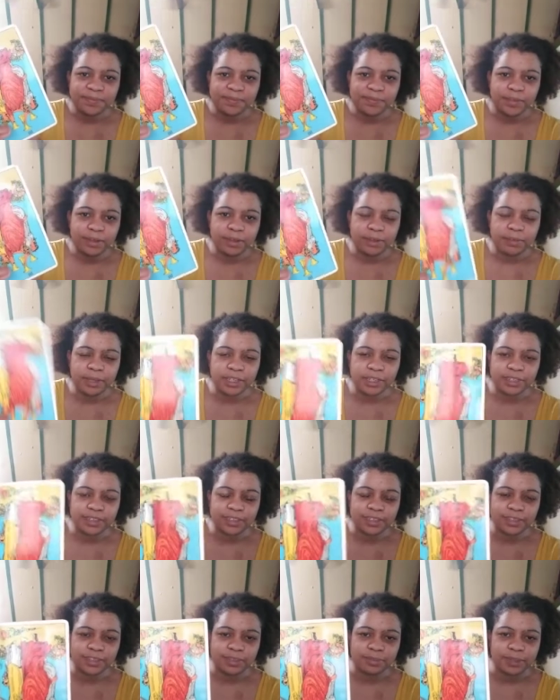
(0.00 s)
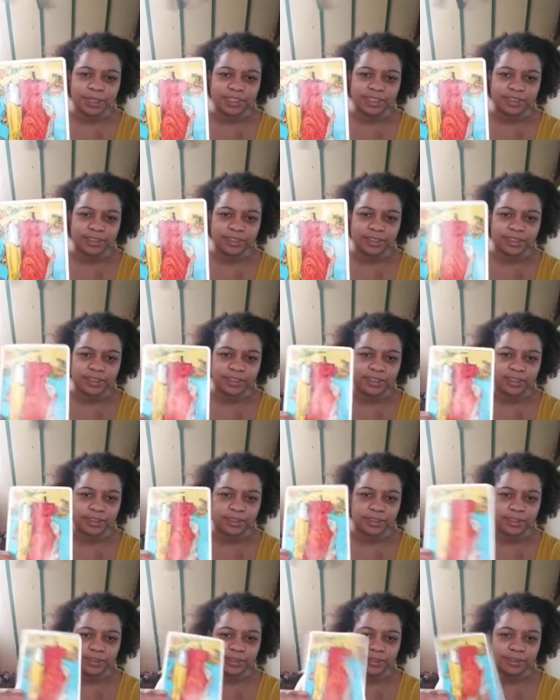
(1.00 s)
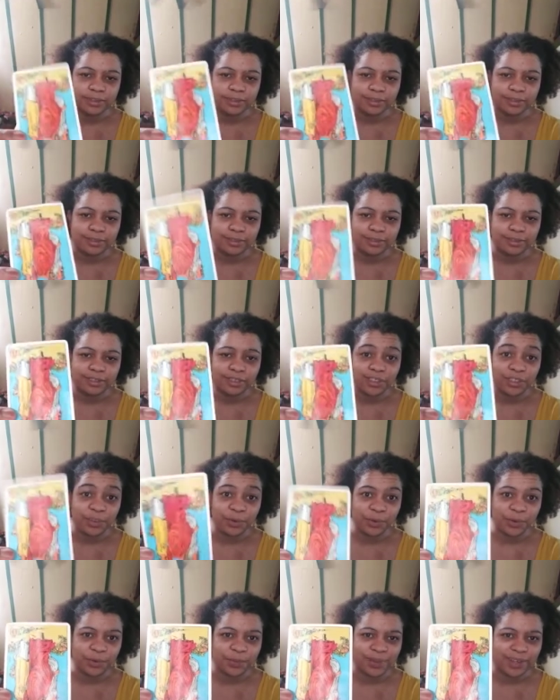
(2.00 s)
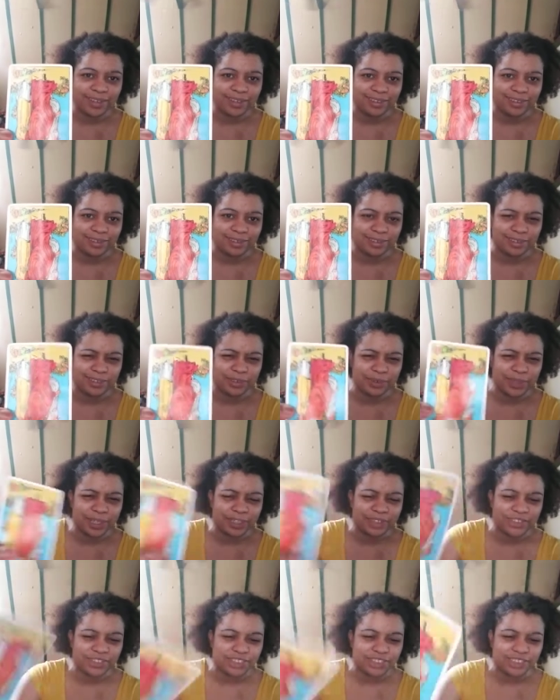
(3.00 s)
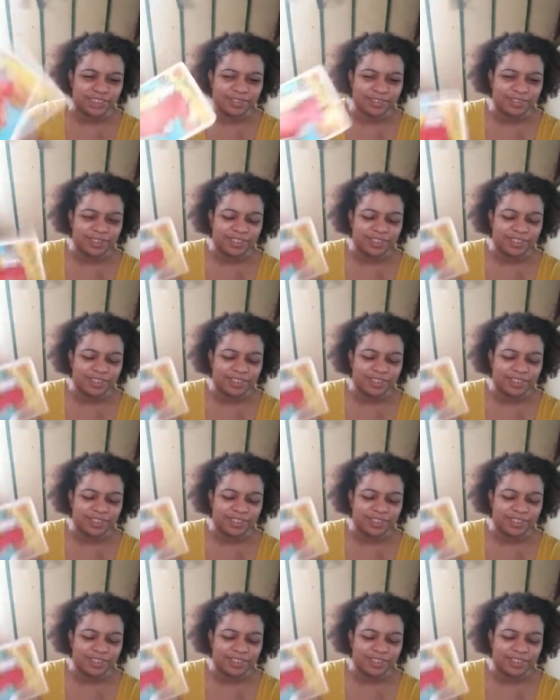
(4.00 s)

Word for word: you want to make a decision about this third wheel situation?